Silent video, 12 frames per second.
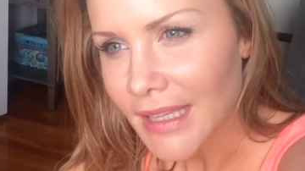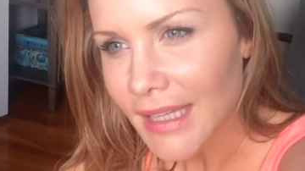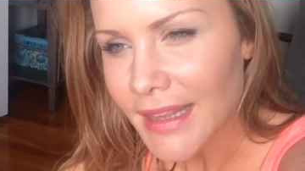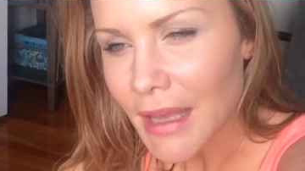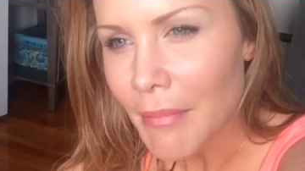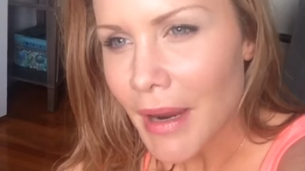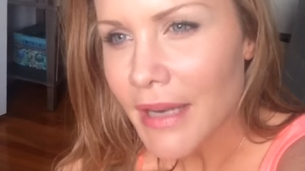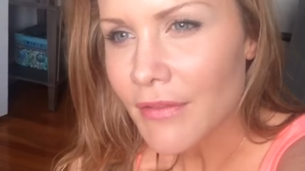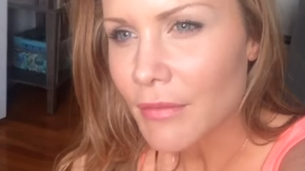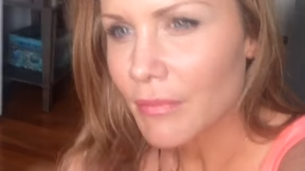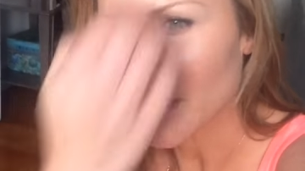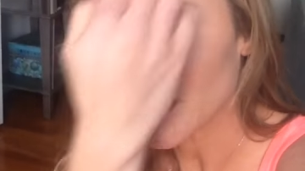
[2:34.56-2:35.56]
I think that might
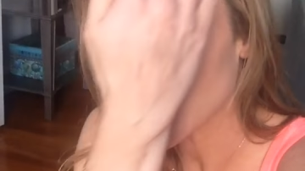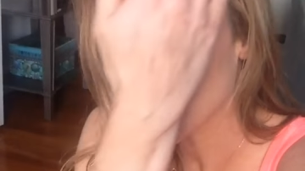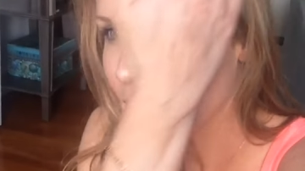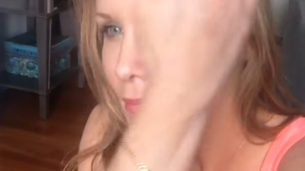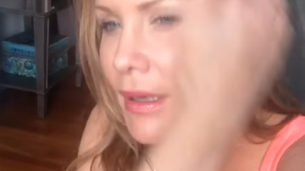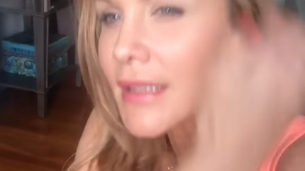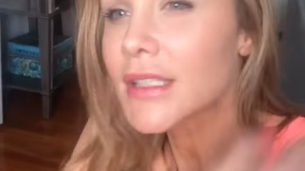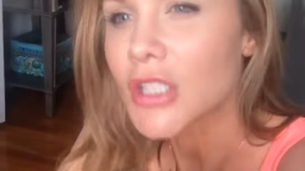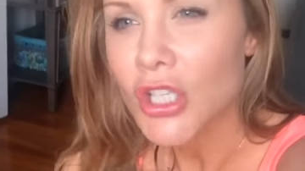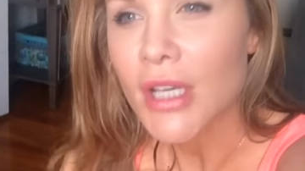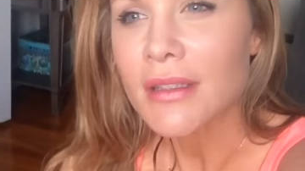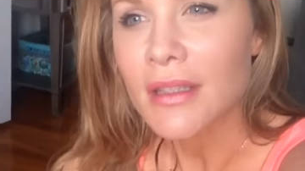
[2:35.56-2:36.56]
even be my
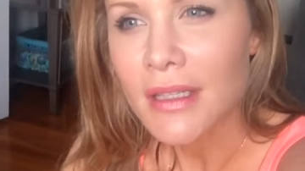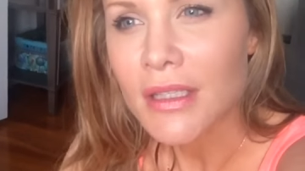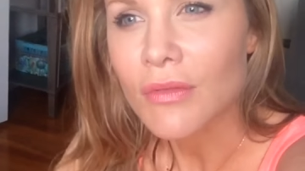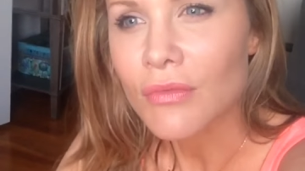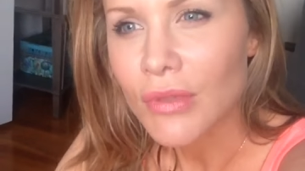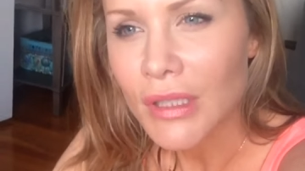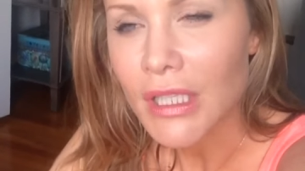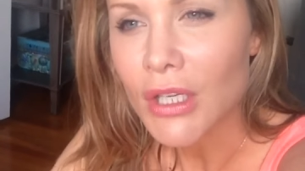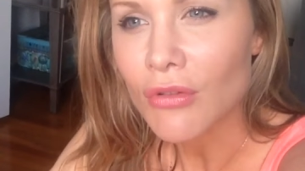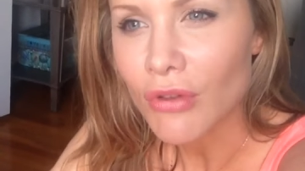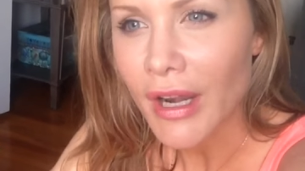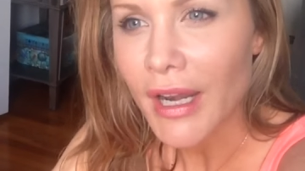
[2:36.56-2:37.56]
suggestion is a really
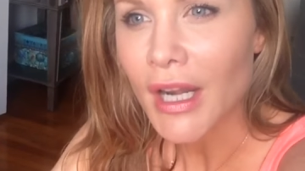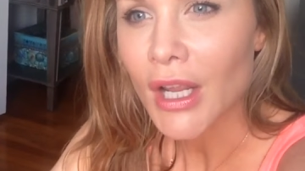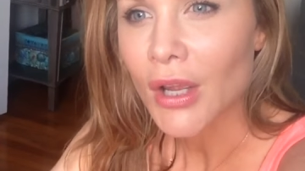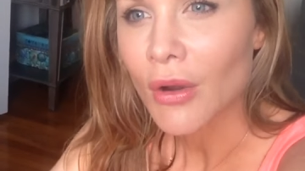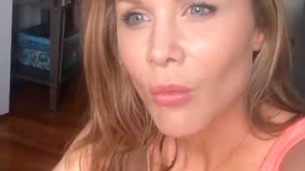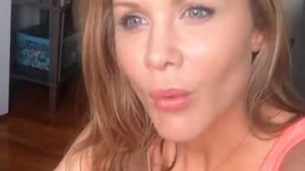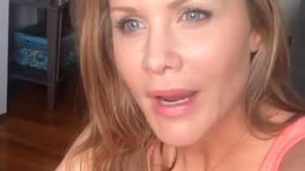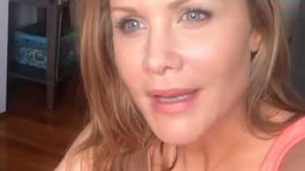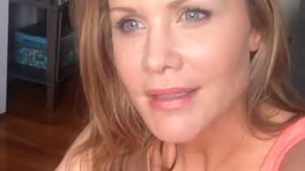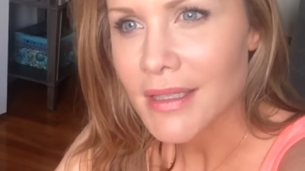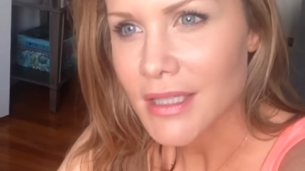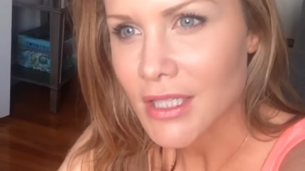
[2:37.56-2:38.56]
great way
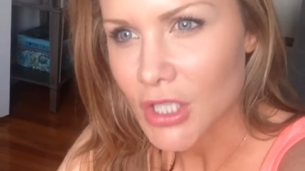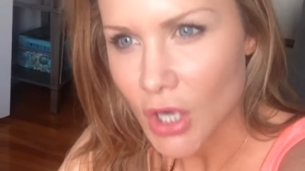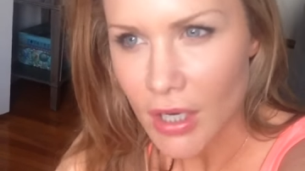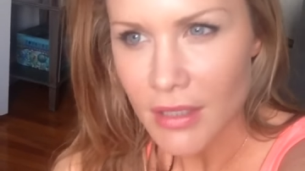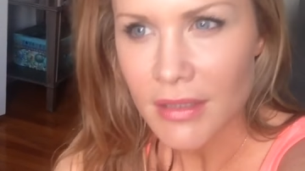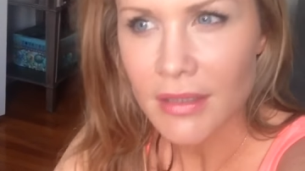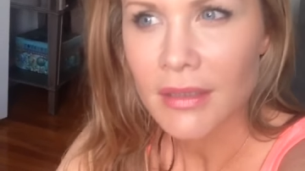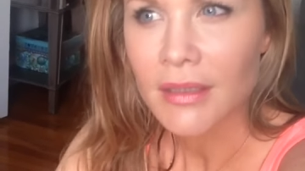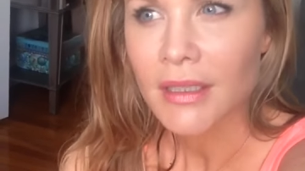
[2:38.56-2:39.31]
to start